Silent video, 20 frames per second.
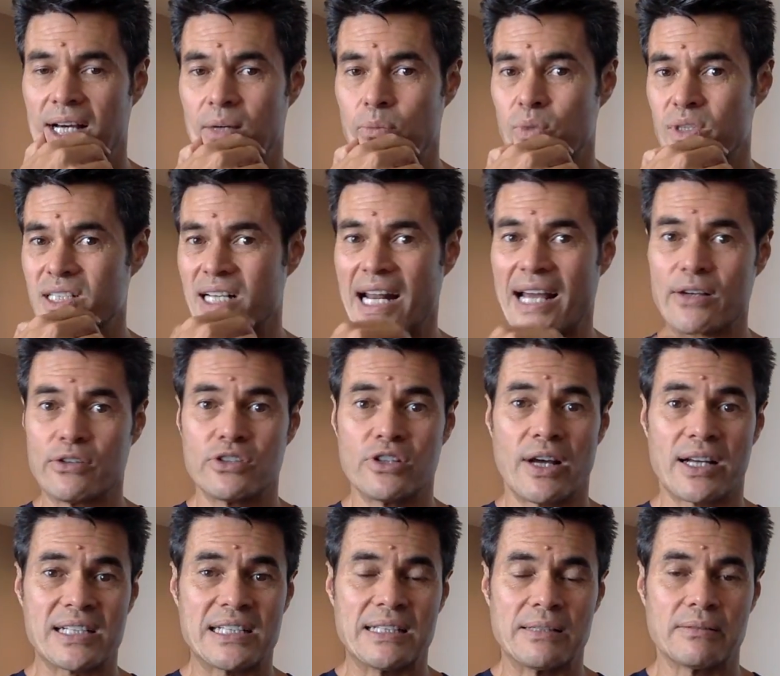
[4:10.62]
which allow you
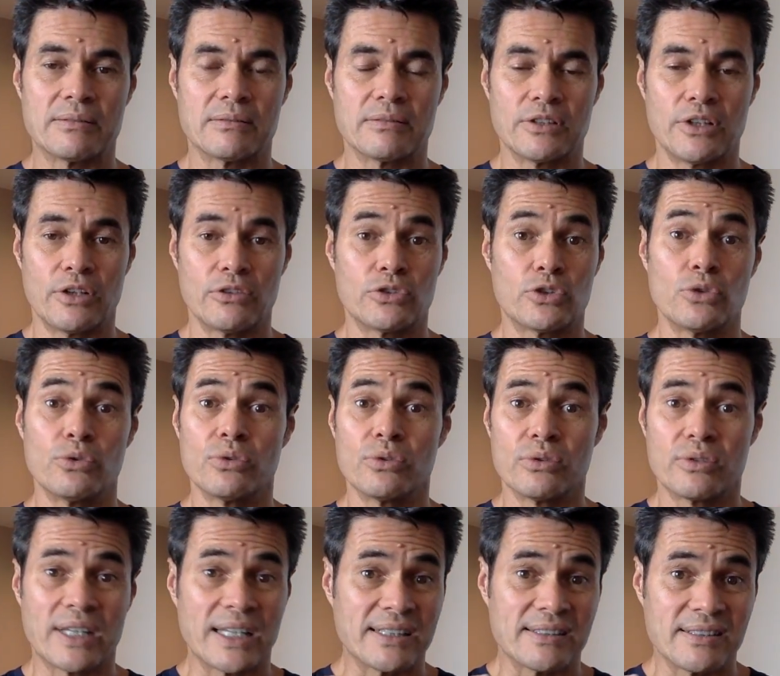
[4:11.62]
to actually do
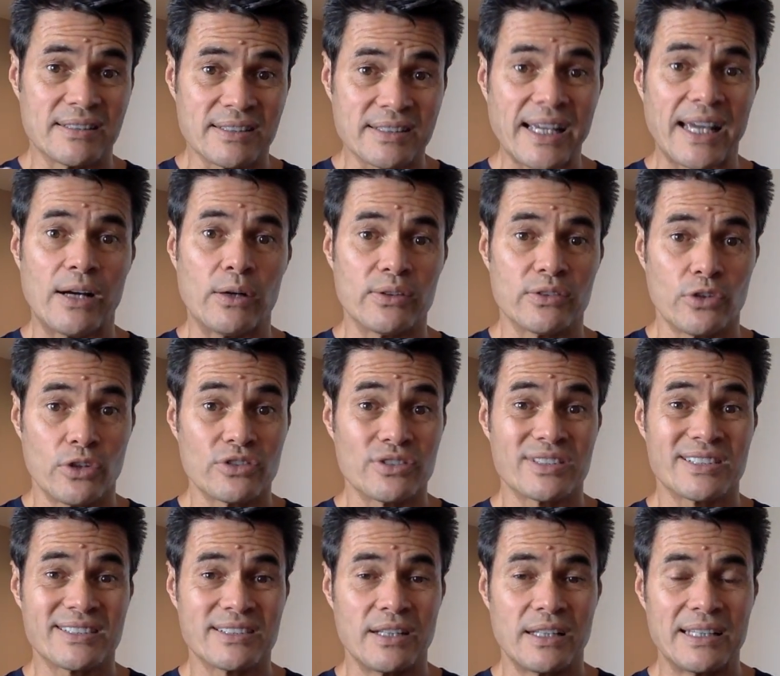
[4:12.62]
things in scale in terms
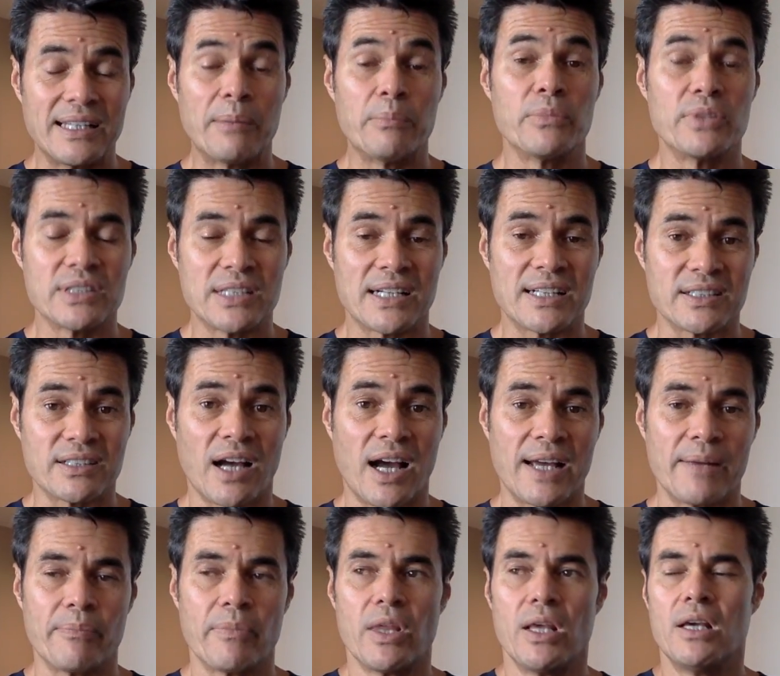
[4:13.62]
of numbers at a
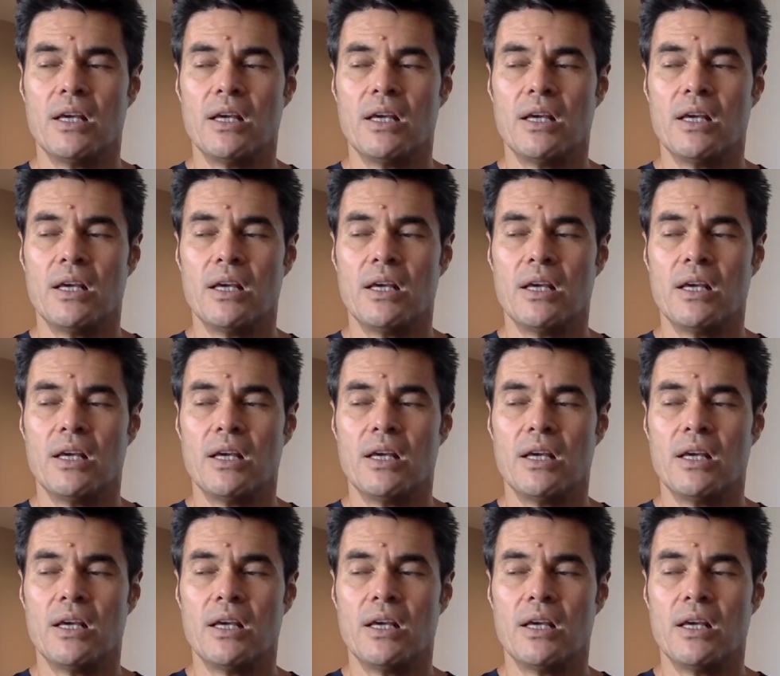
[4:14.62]
time.